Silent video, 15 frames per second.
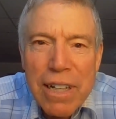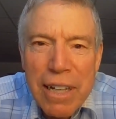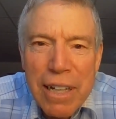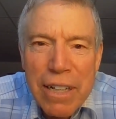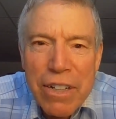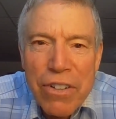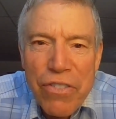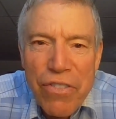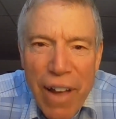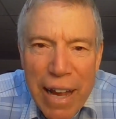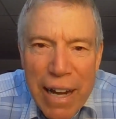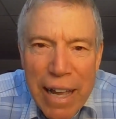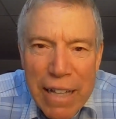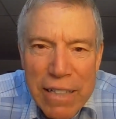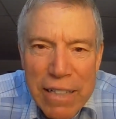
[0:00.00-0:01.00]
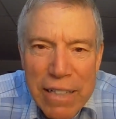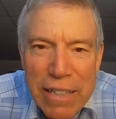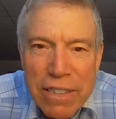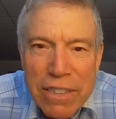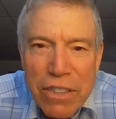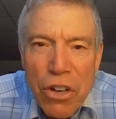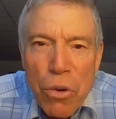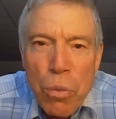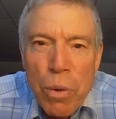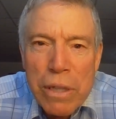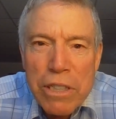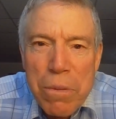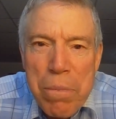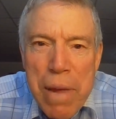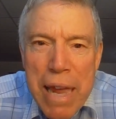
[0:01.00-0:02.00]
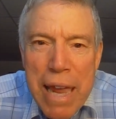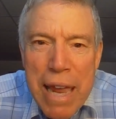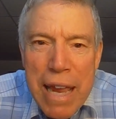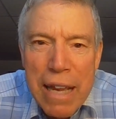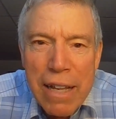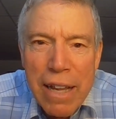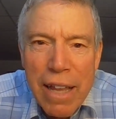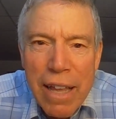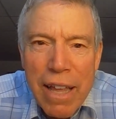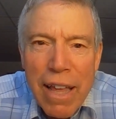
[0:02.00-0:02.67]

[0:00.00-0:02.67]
in your finances, which mean